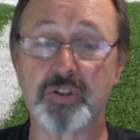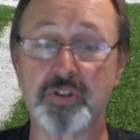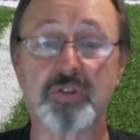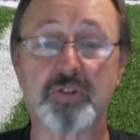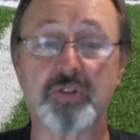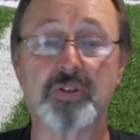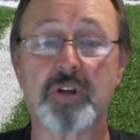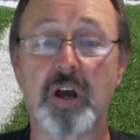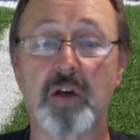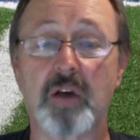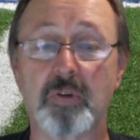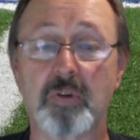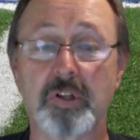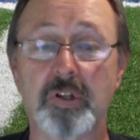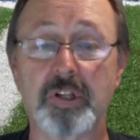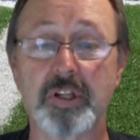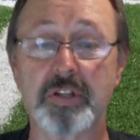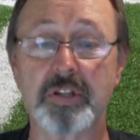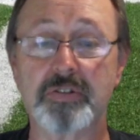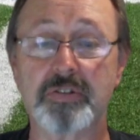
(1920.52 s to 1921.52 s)
just got
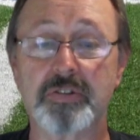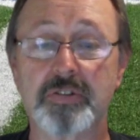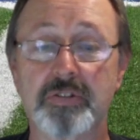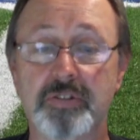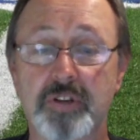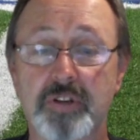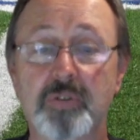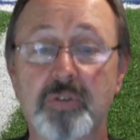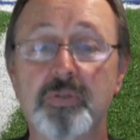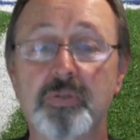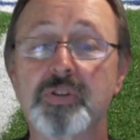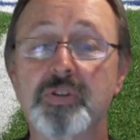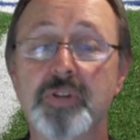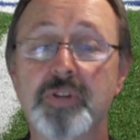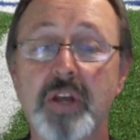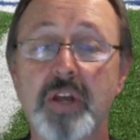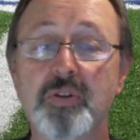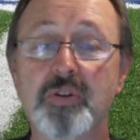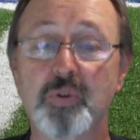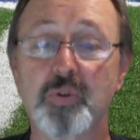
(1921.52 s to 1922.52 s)
released. So
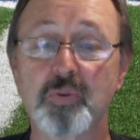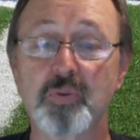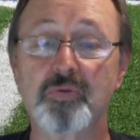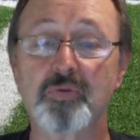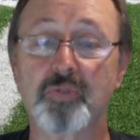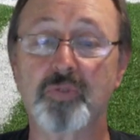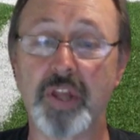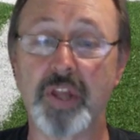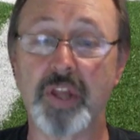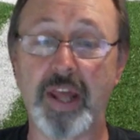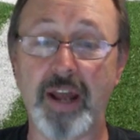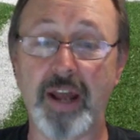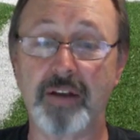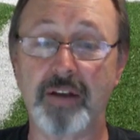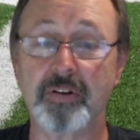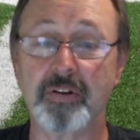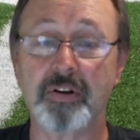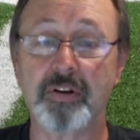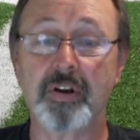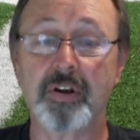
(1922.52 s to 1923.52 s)
stay tuned for that.
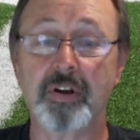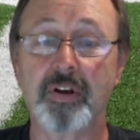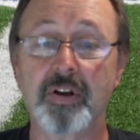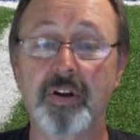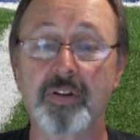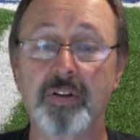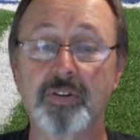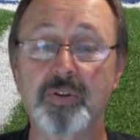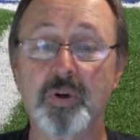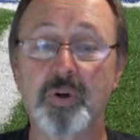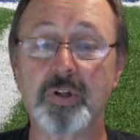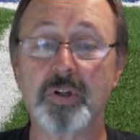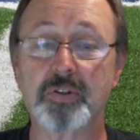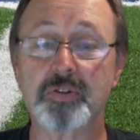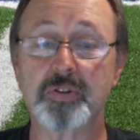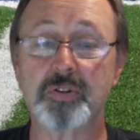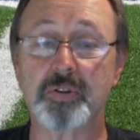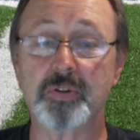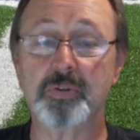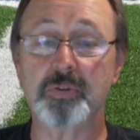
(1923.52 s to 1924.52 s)
Talk
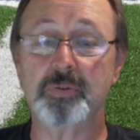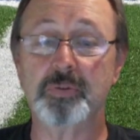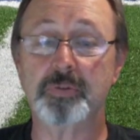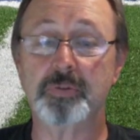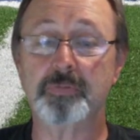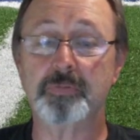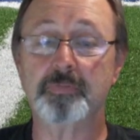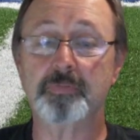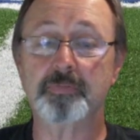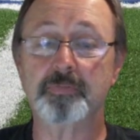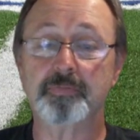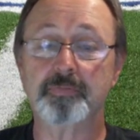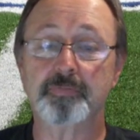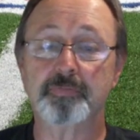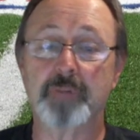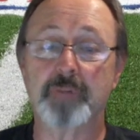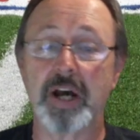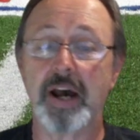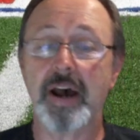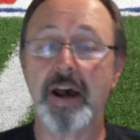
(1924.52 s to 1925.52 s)
soon.
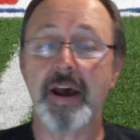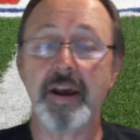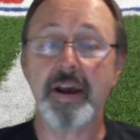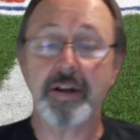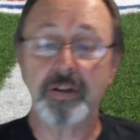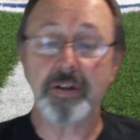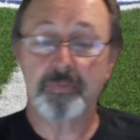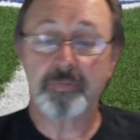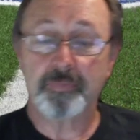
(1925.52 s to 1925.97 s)
Bye.